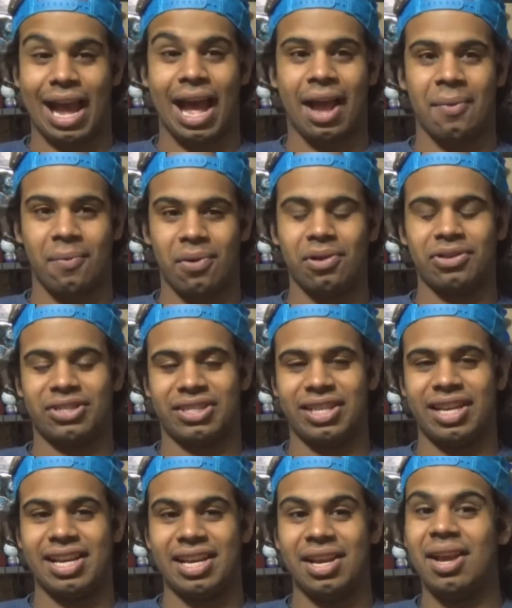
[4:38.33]
I will
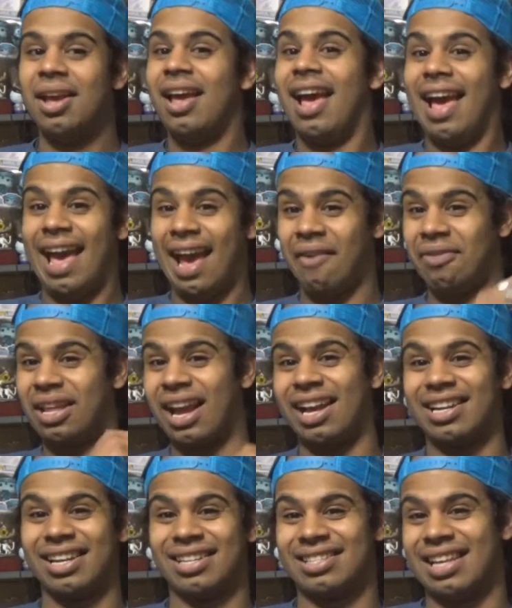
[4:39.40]
see everything
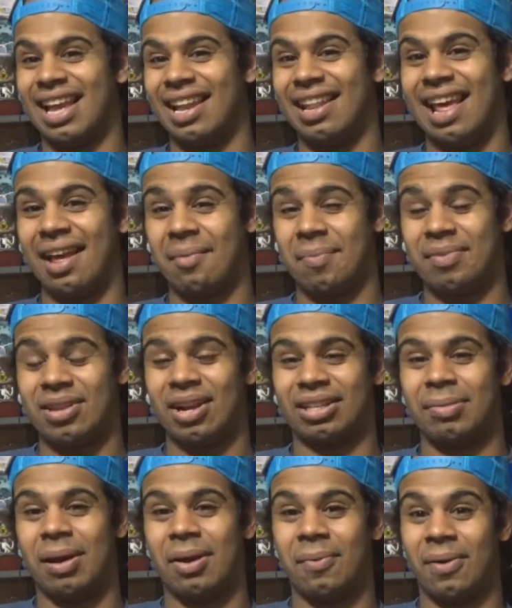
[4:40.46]
I just said that talked about